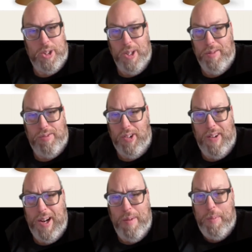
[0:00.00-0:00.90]
kind of
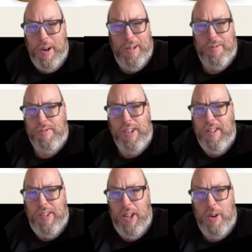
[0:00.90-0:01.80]
flying by
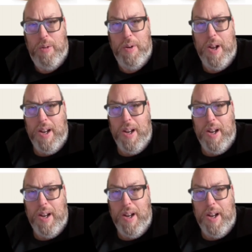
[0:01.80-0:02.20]
faith alone.